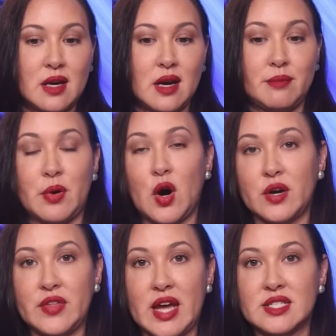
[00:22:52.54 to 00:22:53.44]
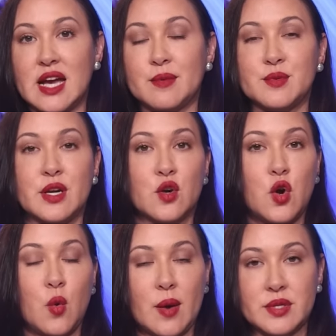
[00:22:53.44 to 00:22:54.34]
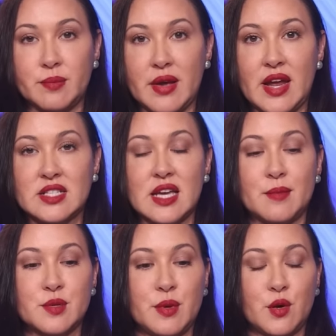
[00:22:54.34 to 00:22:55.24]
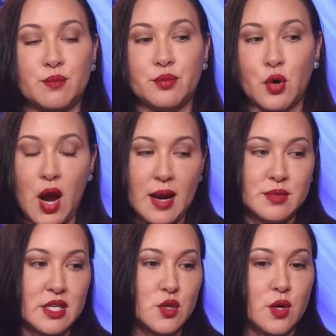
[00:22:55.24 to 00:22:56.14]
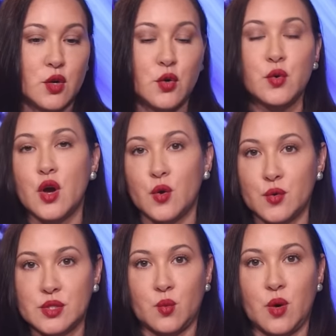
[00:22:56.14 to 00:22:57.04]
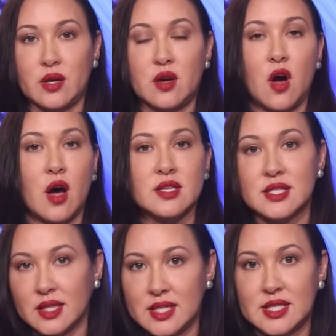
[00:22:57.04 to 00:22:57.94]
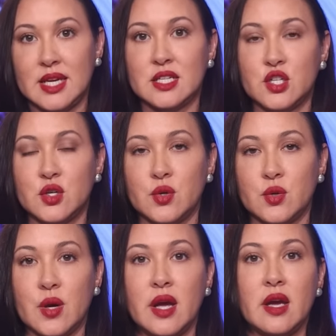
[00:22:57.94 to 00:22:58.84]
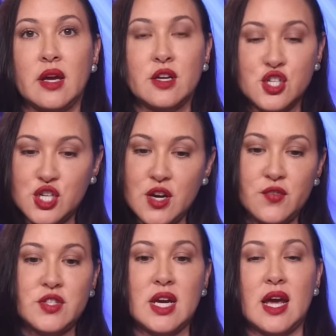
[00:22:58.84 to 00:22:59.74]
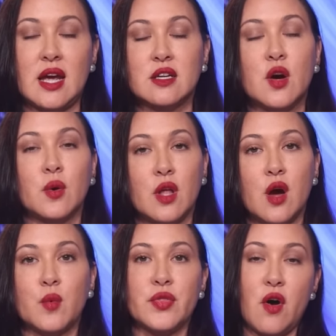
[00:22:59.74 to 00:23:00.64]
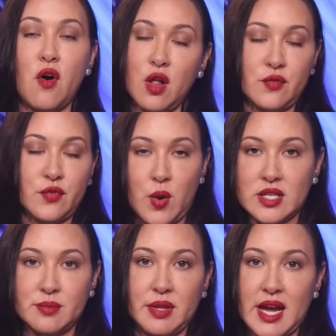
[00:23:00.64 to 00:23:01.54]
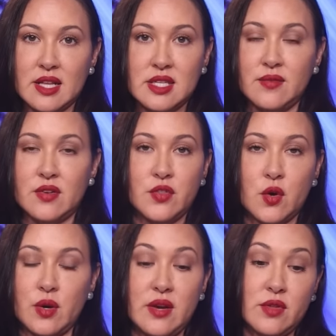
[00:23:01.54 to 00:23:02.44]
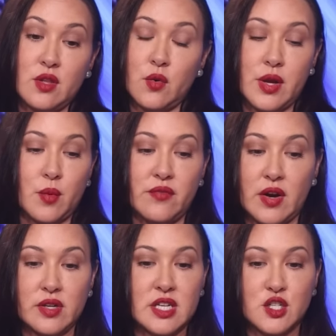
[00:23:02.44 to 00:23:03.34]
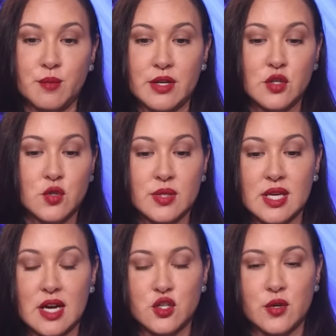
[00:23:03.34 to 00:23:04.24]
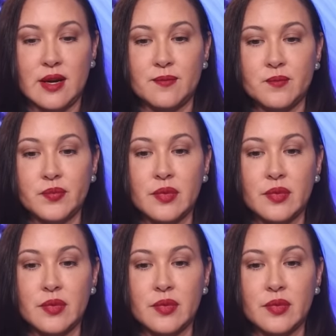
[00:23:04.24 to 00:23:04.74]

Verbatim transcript: uh, part of that establishment, or co-opted by that establishment, or bribed into it, or who knows what caused Zelensky to shift and go along with all of the West plans, even if though even though they were very detrimental to his country.